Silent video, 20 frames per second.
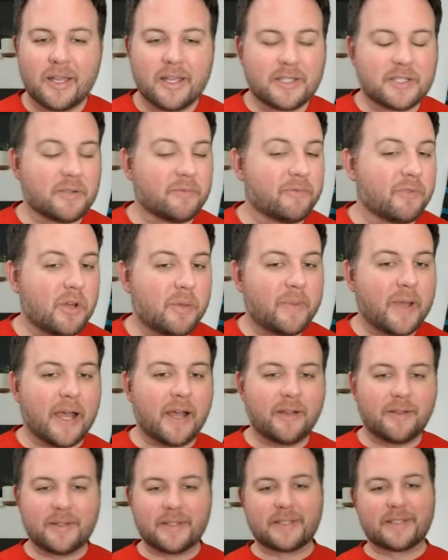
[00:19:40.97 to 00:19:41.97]
some
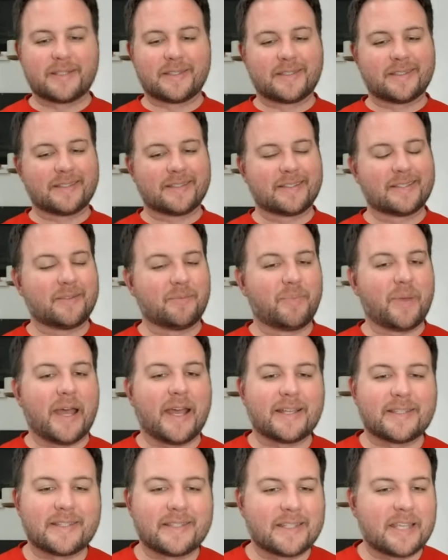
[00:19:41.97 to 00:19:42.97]
rebounds, some
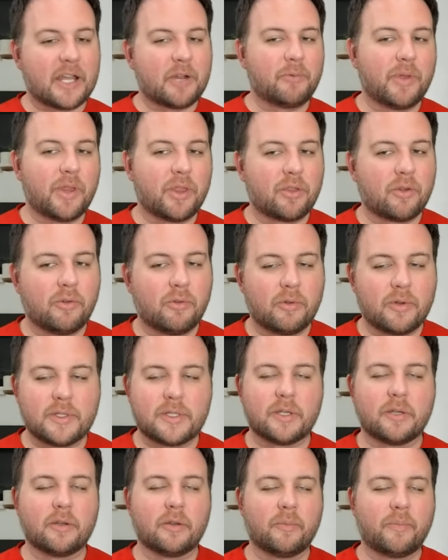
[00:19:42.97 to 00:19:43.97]
passes kind of went through.
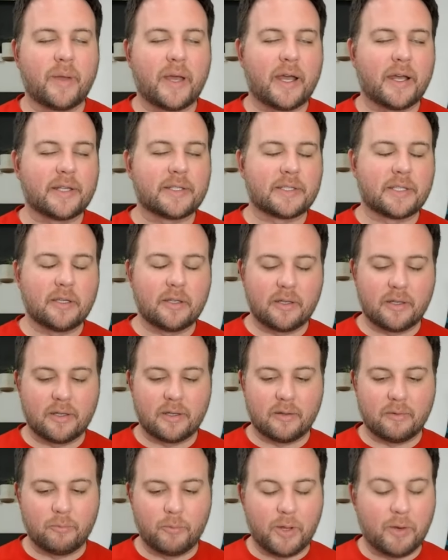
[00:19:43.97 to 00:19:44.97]
There's a pass
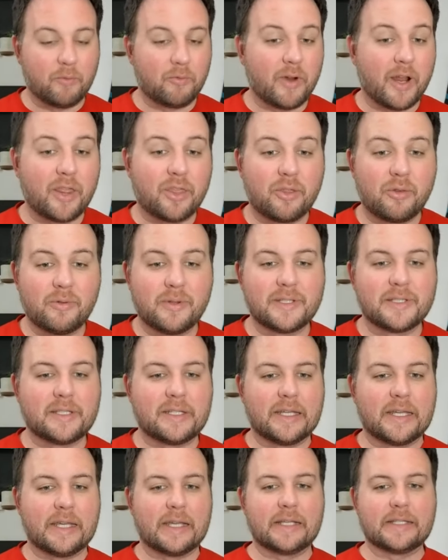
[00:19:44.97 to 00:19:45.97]
that went right through his
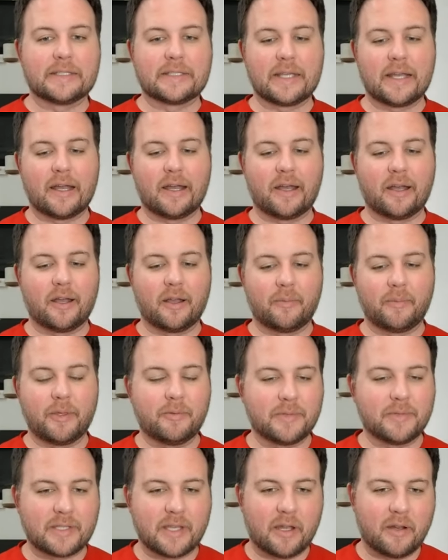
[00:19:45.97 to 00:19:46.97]
legs. He
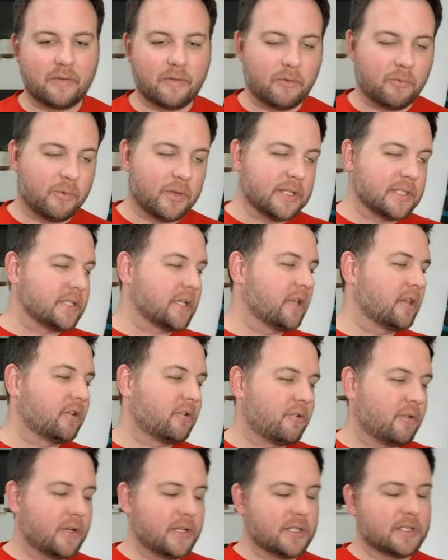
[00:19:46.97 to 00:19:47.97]
was kind of on one side of the
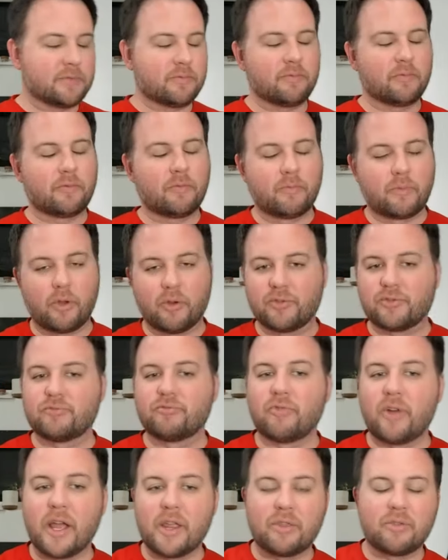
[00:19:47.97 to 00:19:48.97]
crease, goes
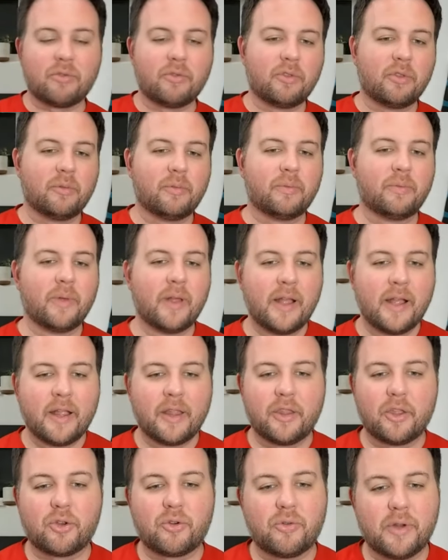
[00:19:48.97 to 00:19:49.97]
right through
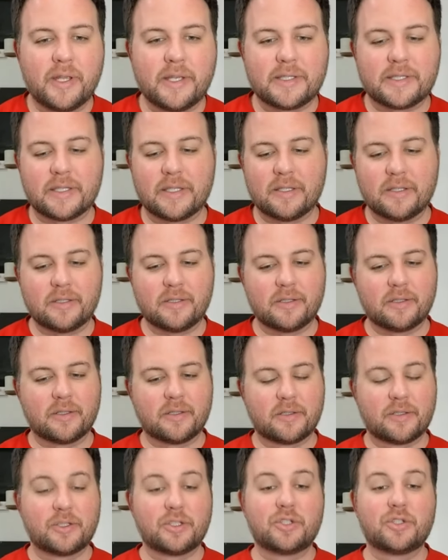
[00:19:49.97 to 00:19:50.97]
the crease and
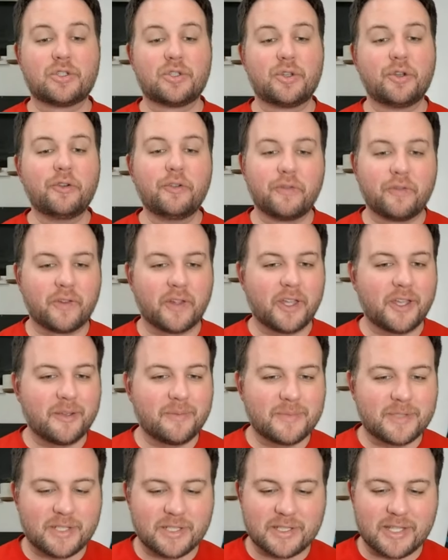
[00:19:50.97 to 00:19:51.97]
two
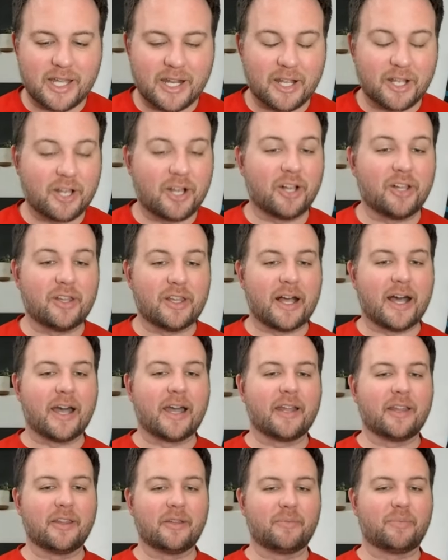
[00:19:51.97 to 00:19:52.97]
Flames just kind of
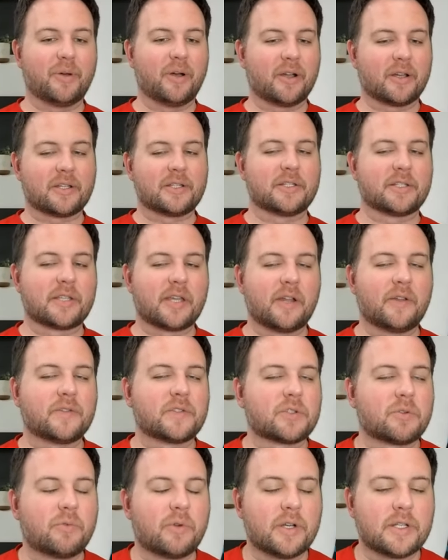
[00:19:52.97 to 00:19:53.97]
collide and the puck just kind of
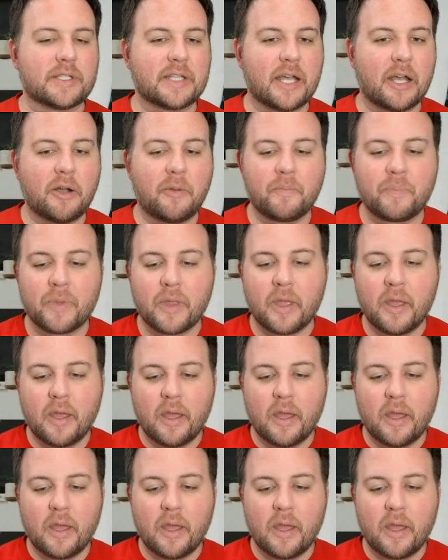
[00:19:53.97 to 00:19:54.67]
squirts out.